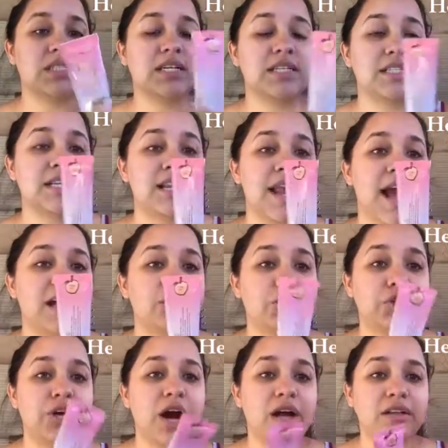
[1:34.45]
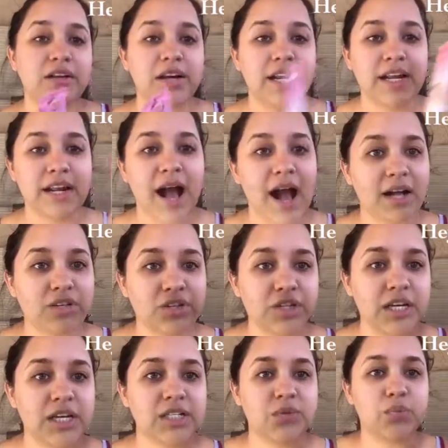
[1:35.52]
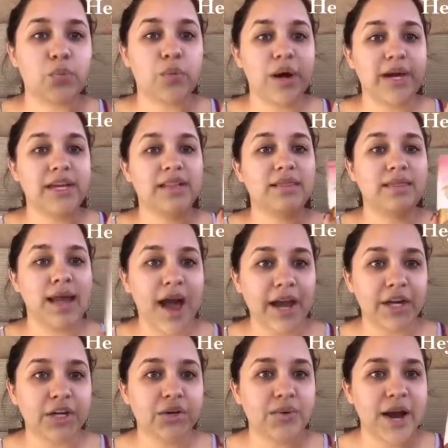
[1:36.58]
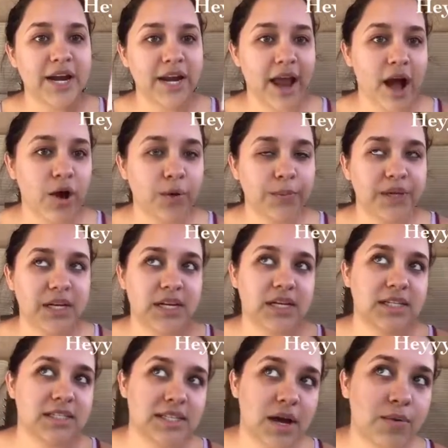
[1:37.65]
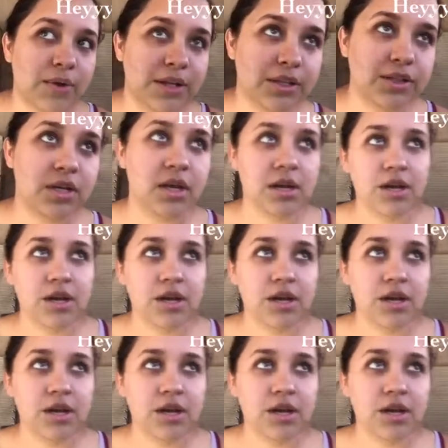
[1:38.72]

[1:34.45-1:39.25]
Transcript: it's a natural color, and it actually is way lighter right now because I went